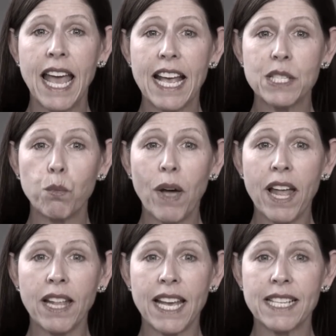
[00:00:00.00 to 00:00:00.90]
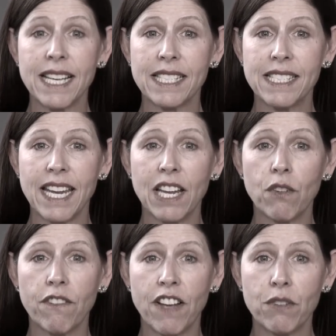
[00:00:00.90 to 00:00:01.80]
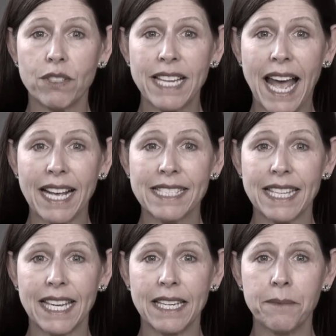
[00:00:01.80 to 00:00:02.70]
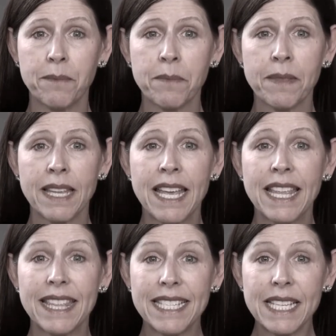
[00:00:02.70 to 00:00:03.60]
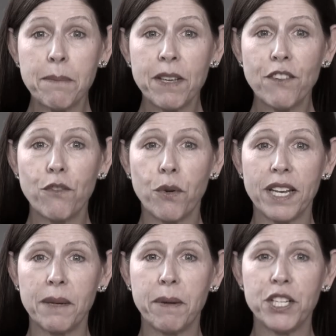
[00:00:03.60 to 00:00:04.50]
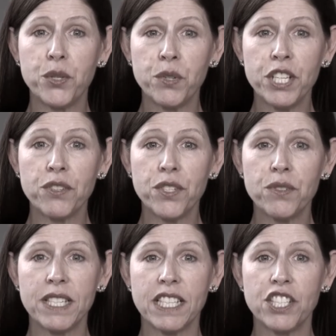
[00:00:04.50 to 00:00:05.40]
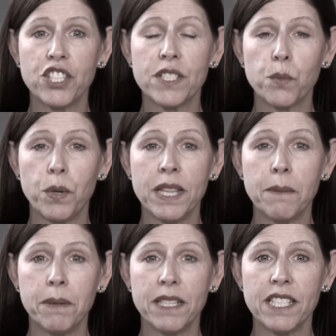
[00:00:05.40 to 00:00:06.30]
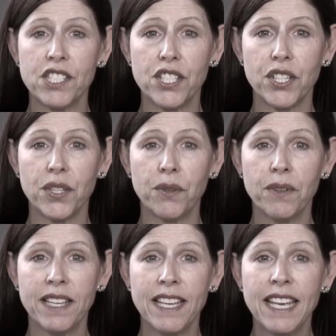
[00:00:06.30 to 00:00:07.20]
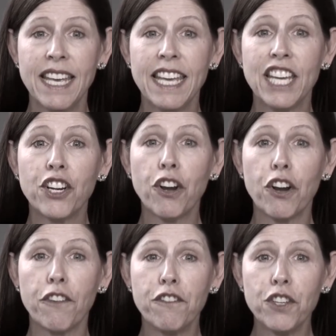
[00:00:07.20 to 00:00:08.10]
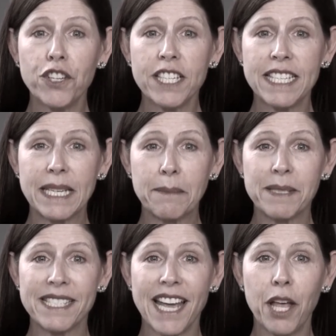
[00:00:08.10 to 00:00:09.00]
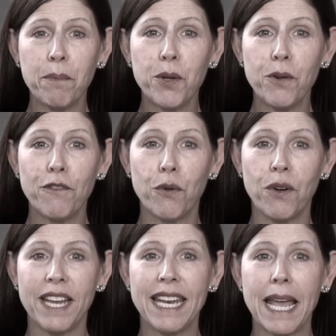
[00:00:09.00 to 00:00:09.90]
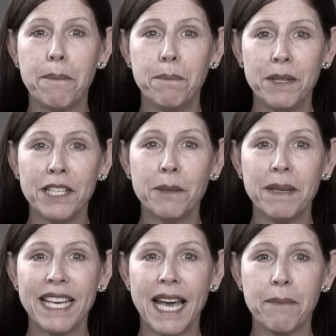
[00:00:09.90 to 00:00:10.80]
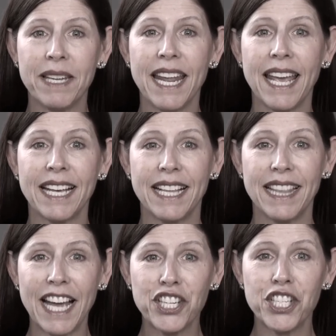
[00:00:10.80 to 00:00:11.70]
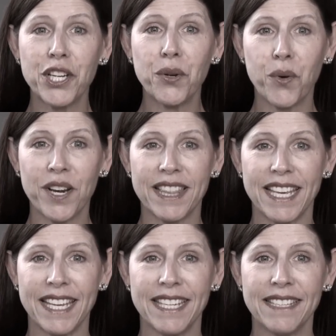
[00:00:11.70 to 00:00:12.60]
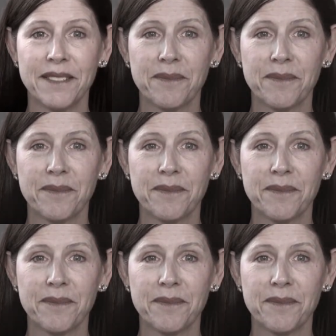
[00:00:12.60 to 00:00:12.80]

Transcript: as well as a state or federal tax lien. These can be avoided by doing your due diligence when the bill is due. Here are a few good tips to help you avoid a bill becoming a collection or a lien.